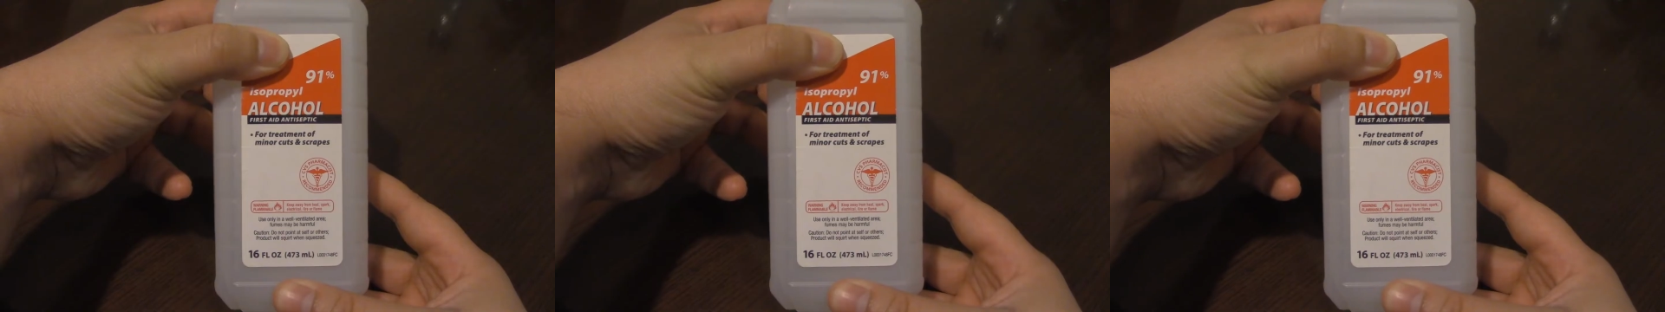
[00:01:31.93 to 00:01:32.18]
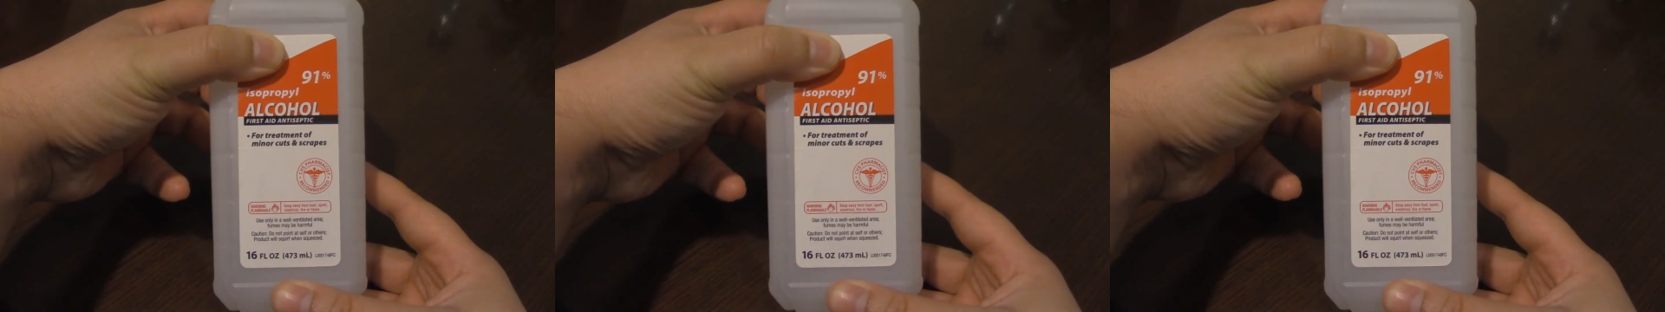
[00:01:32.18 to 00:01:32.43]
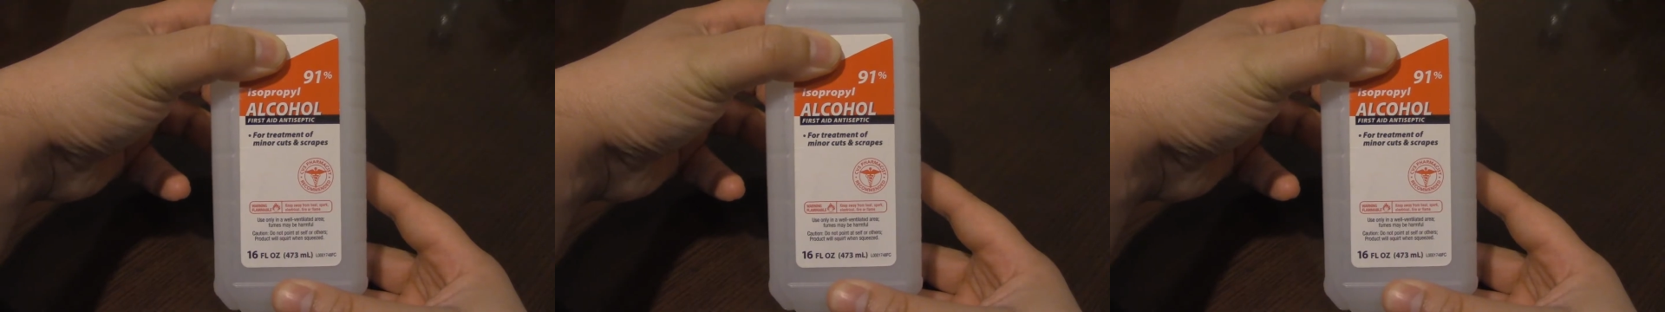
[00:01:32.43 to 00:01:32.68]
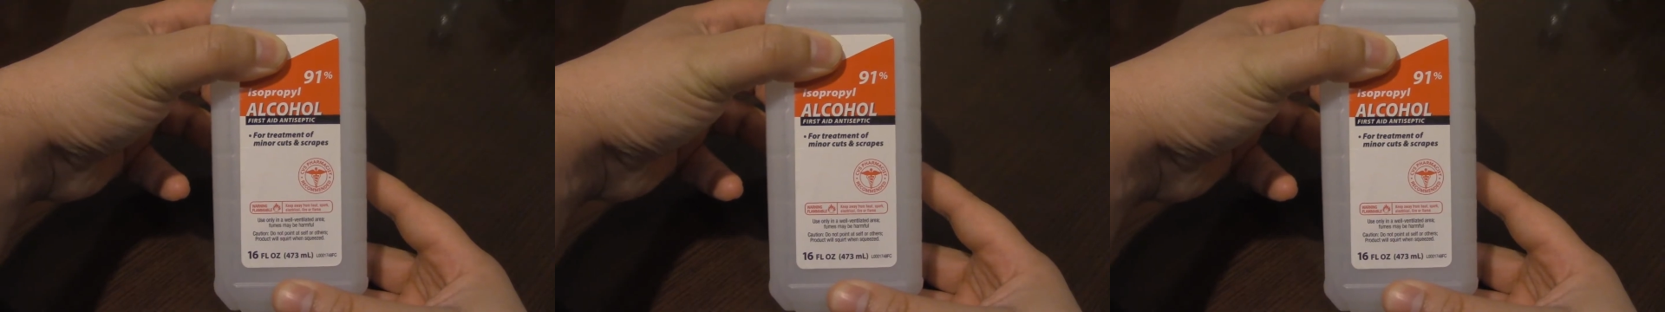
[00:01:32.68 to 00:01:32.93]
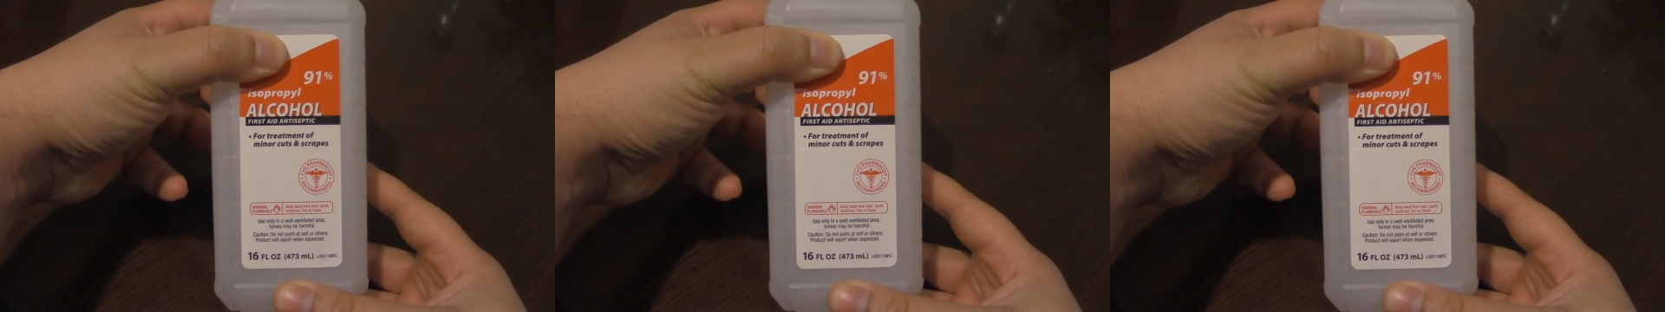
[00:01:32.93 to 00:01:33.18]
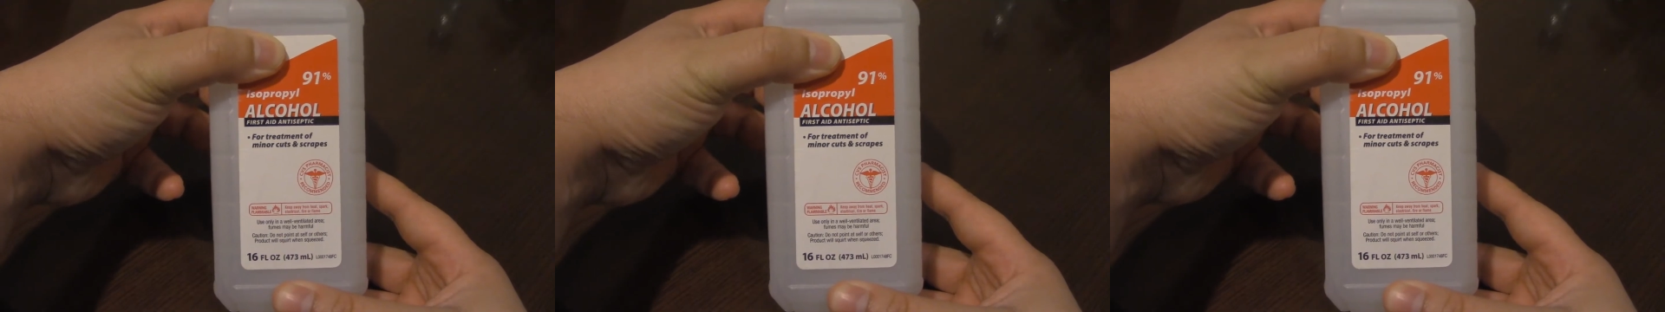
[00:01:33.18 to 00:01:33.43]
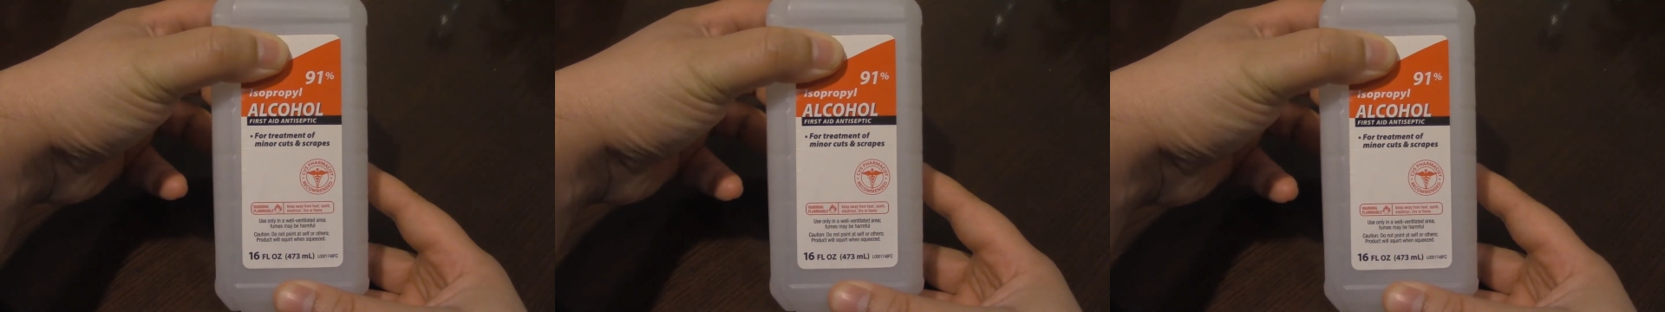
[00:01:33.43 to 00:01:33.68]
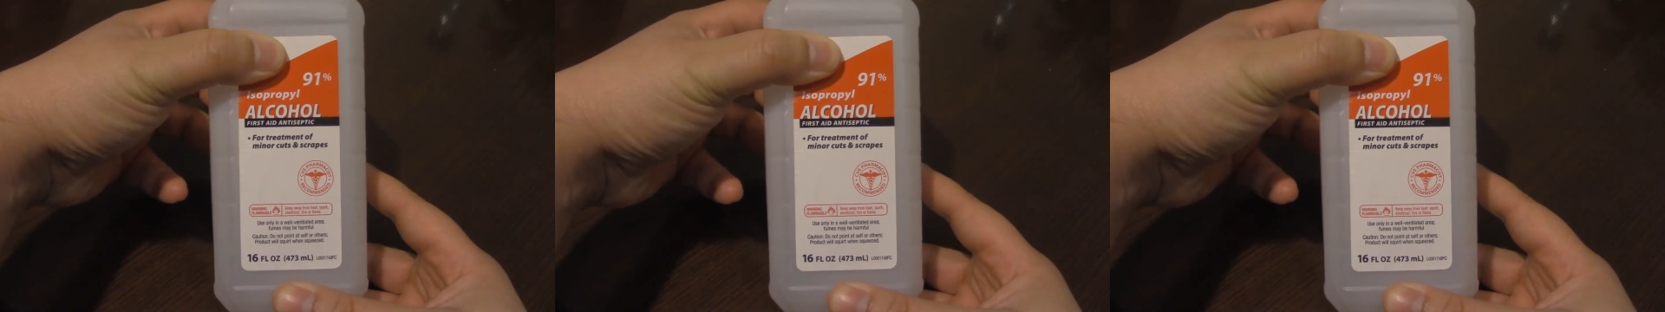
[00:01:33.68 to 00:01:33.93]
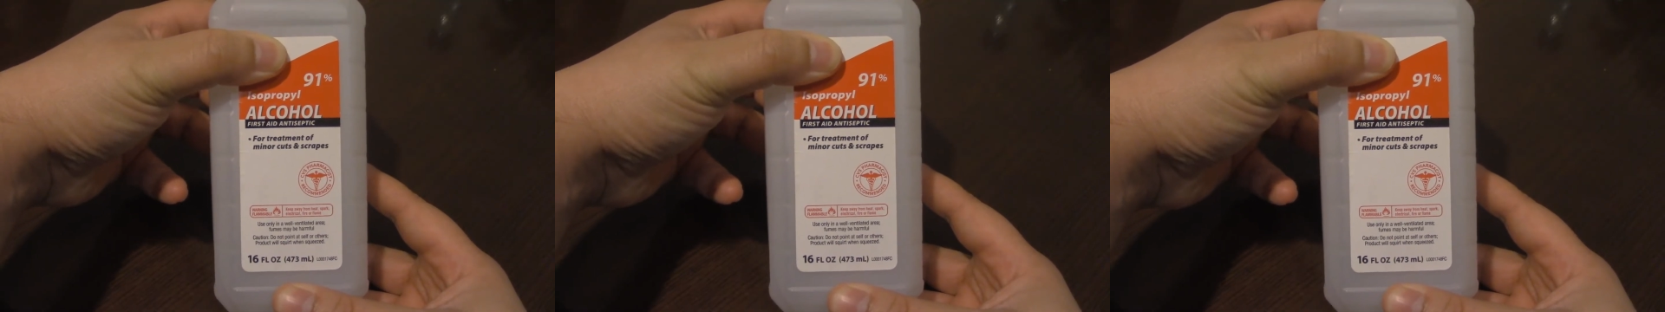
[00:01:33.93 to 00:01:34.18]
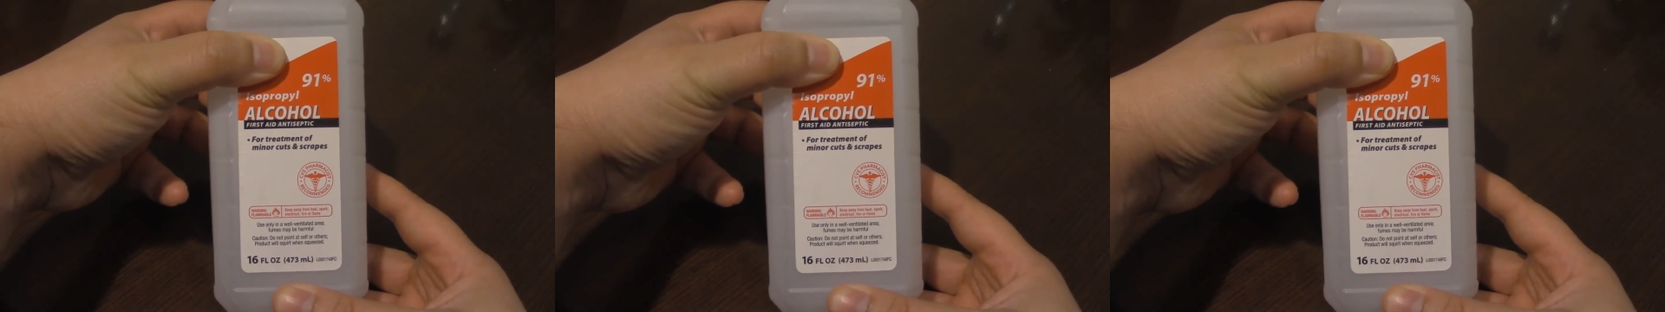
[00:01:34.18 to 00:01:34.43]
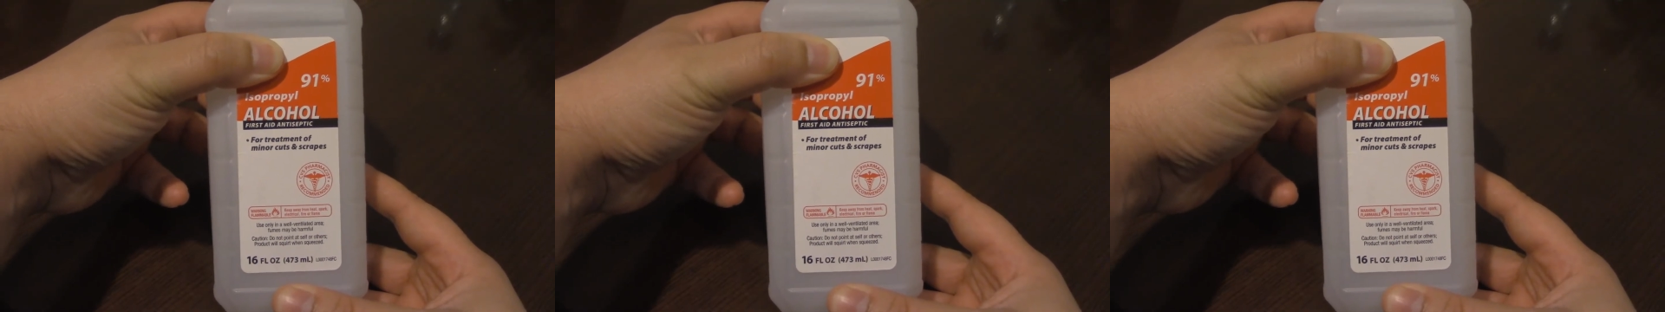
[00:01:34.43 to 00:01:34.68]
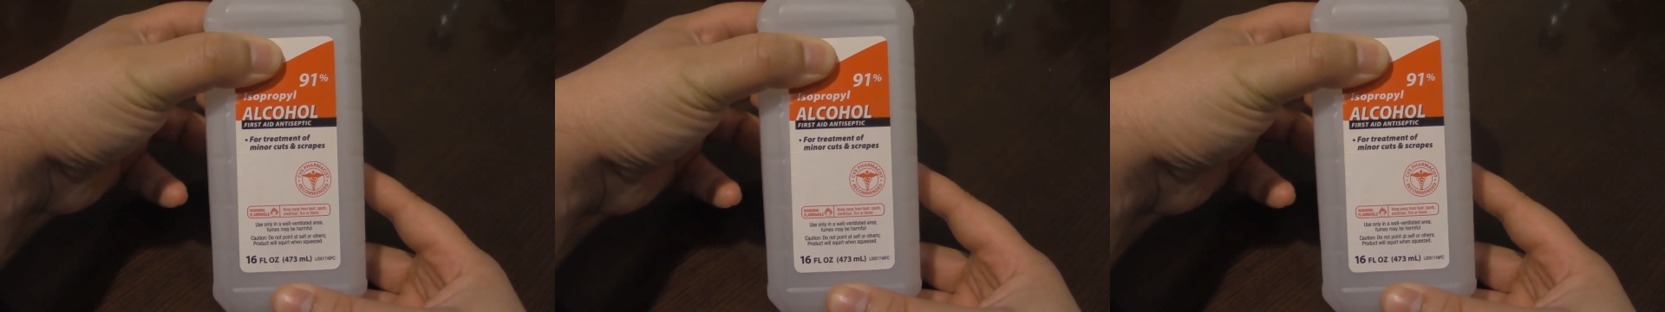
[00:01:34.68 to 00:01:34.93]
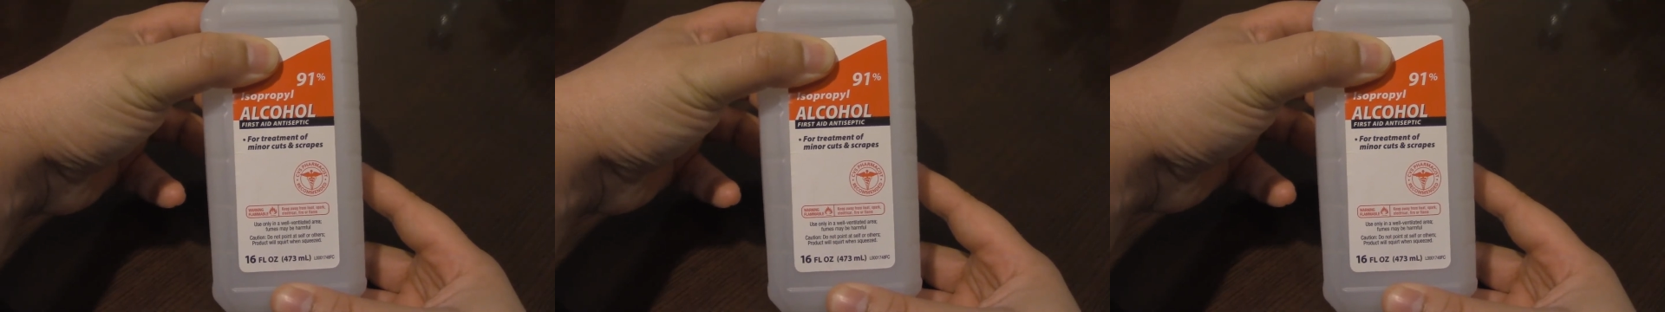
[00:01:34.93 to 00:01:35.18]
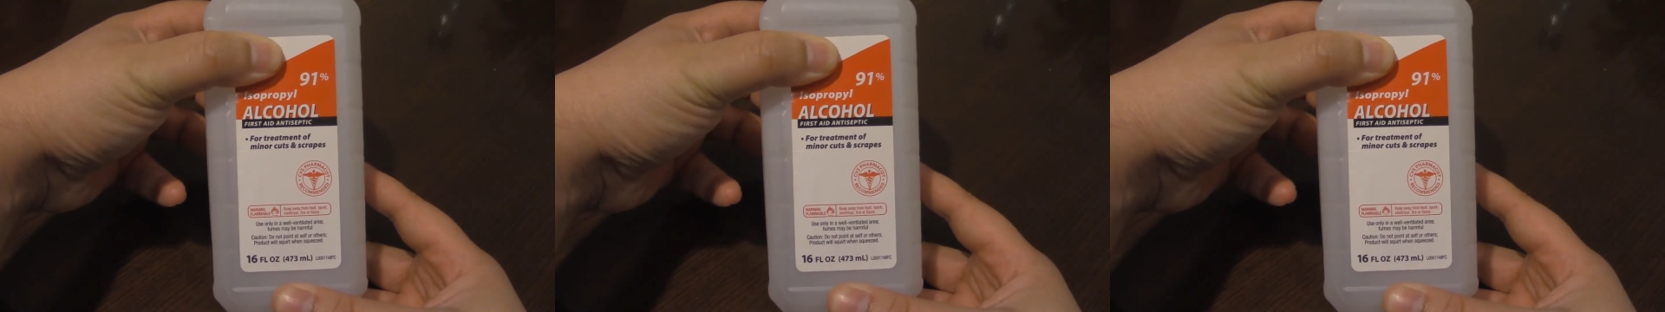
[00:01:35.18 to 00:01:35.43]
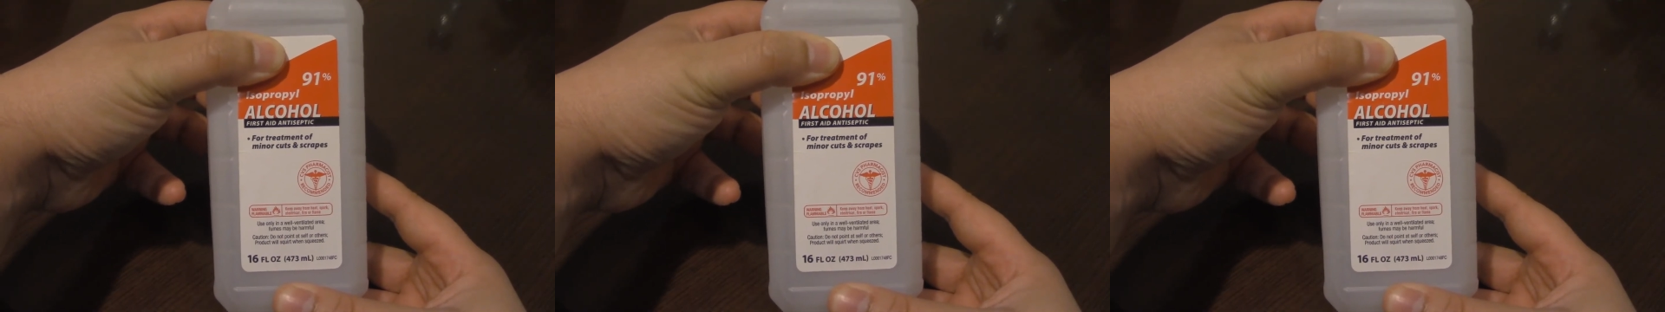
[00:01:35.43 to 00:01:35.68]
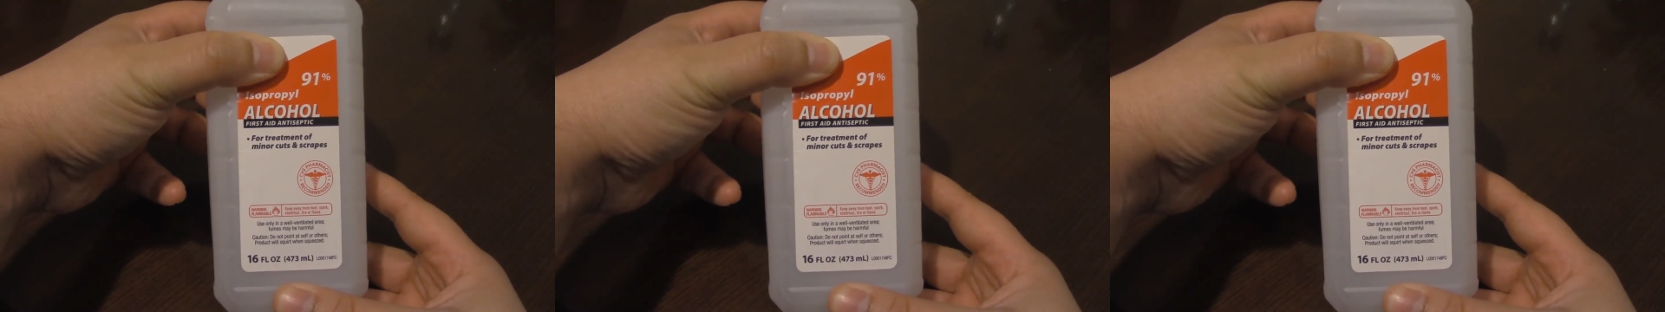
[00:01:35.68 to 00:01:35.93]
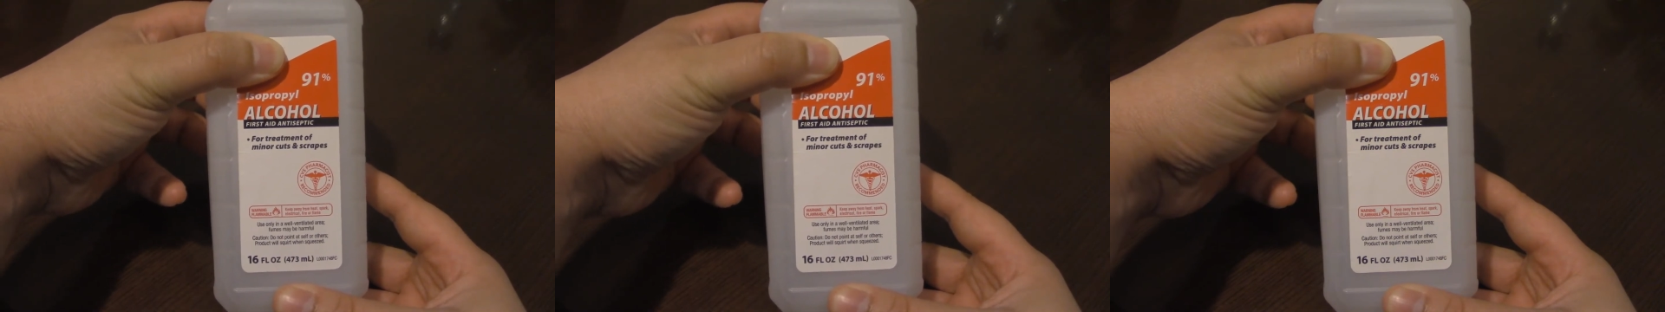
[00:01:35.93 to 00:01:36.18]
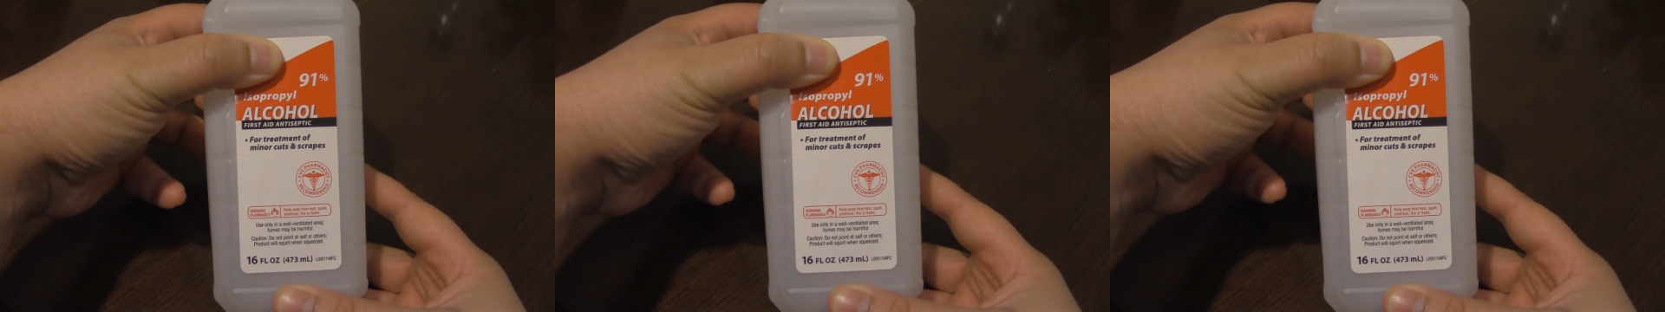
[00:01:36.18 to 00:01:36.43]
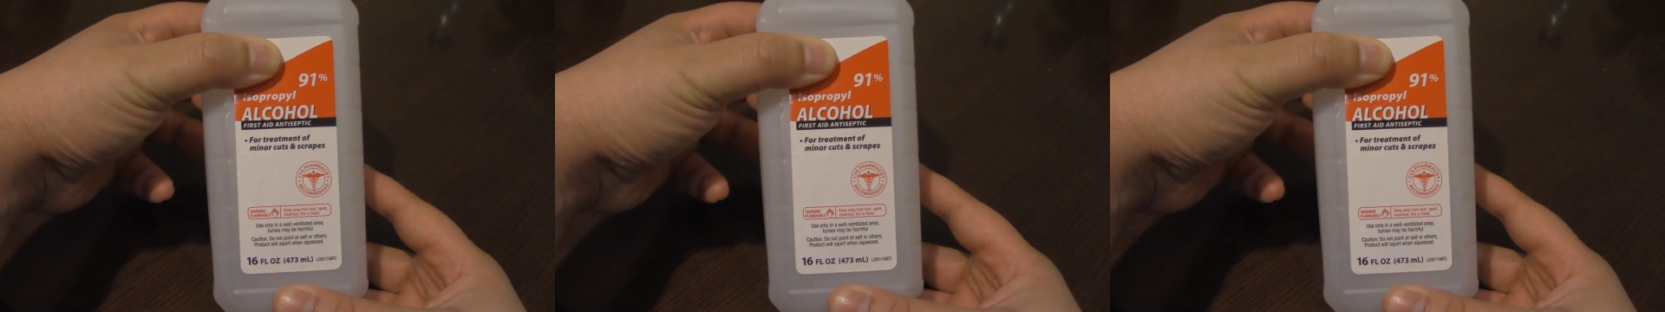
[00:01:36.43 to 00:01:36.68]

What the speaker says: Nobody's mouth can be seen.